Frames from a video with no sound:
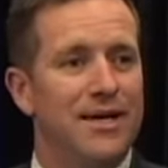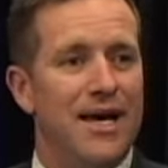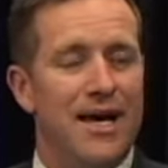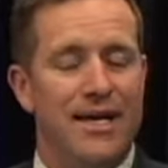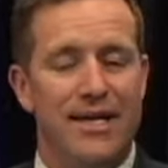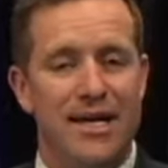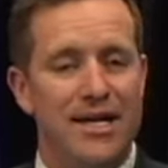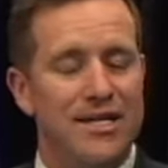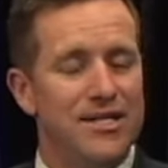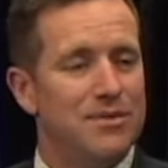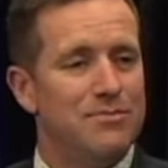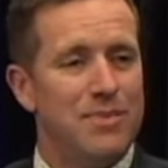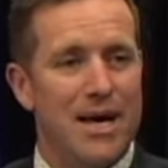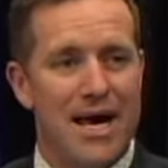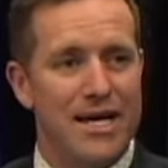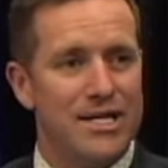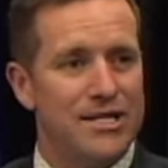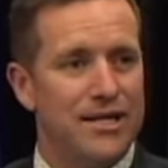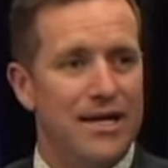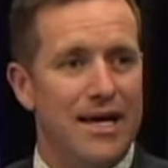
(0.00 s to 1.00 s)
And they're just
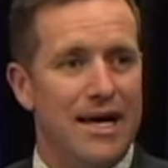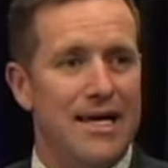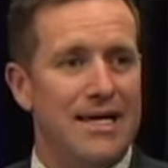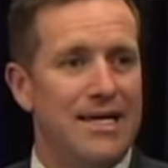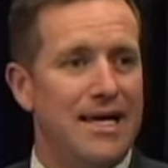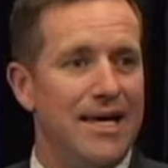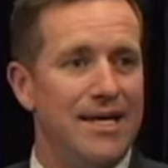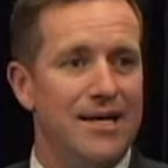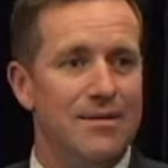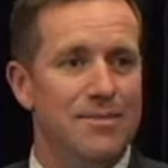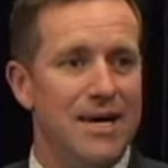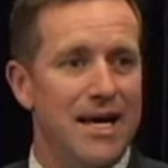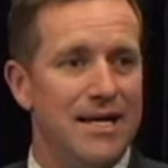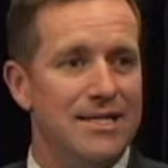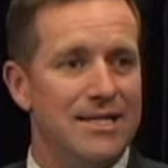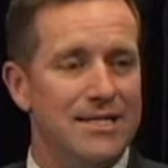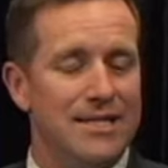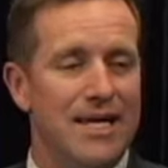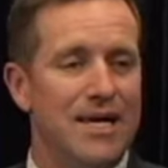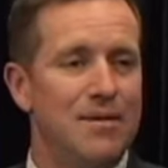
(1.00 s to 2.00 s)
passionate, again, about
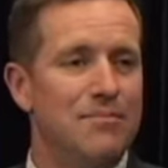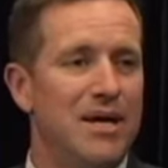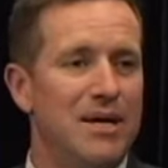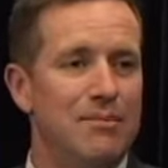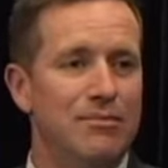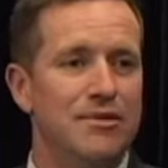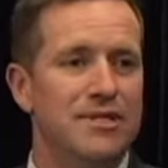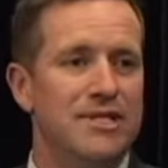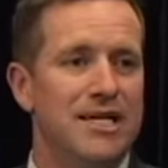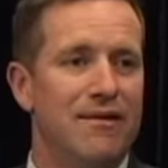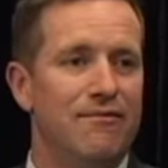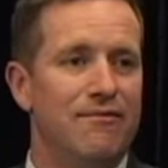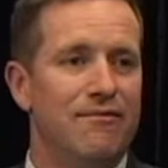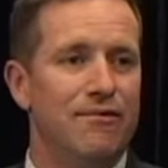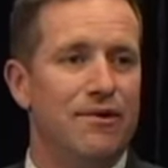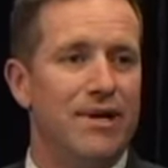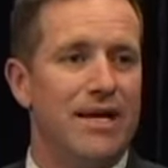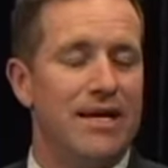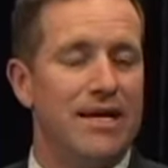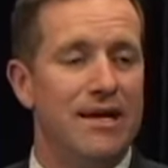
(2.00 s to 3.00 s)
seeing people set
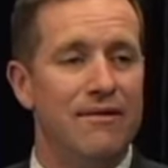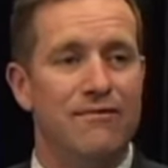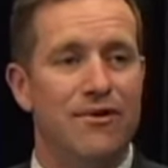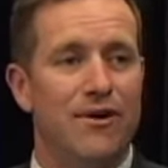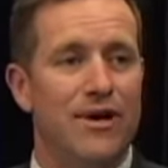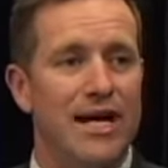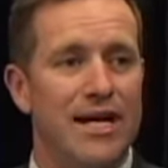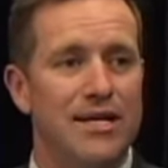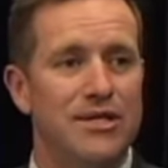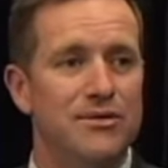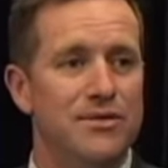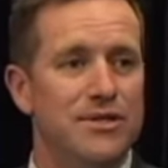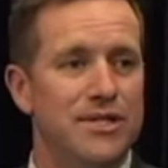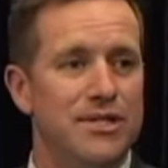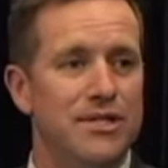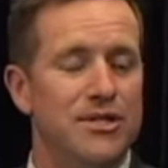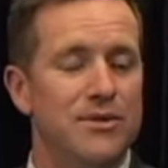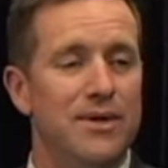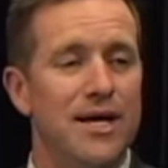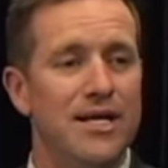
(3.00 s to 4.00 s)
free in their financial
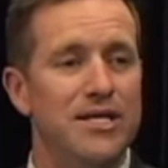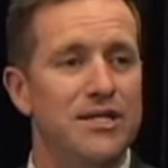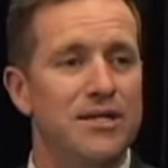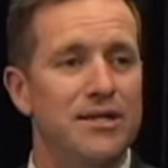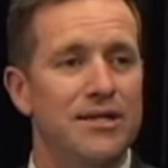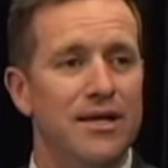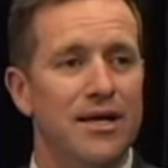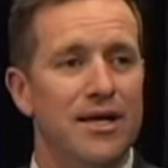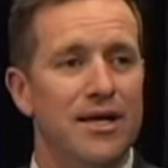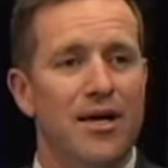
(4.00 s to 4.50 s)
situation,